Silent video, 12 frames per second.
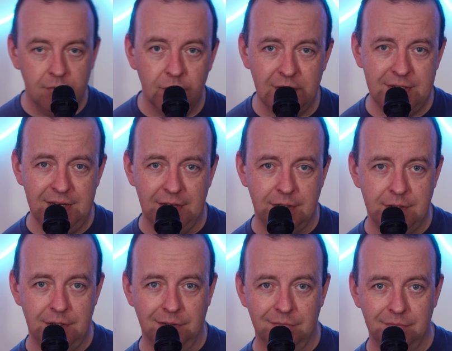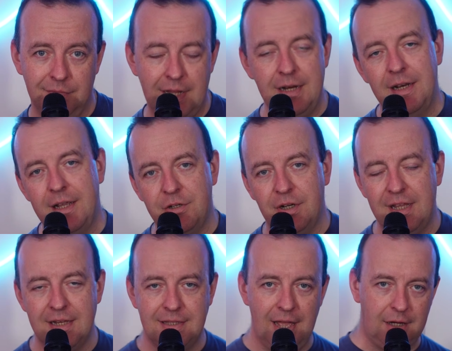that's it. It's done. It literally
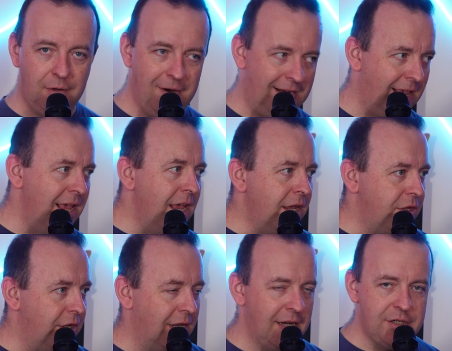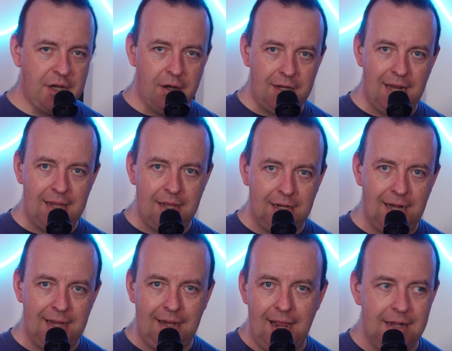is that quick. You can literally go click,
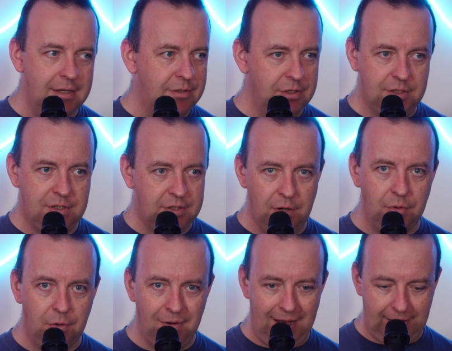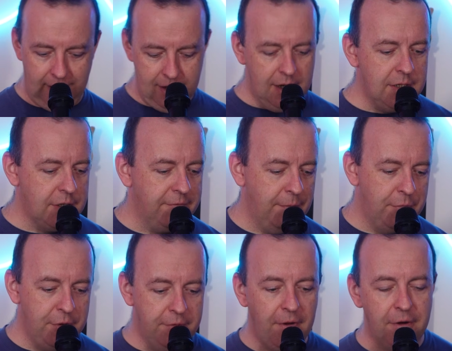click, and it's just so quick. So if I
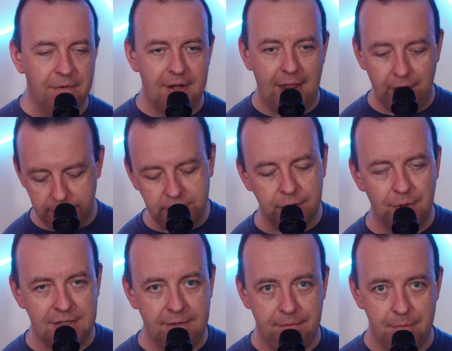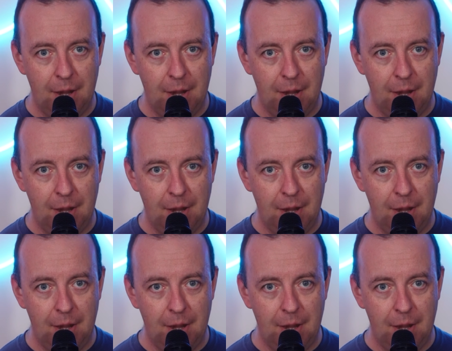move over now to a different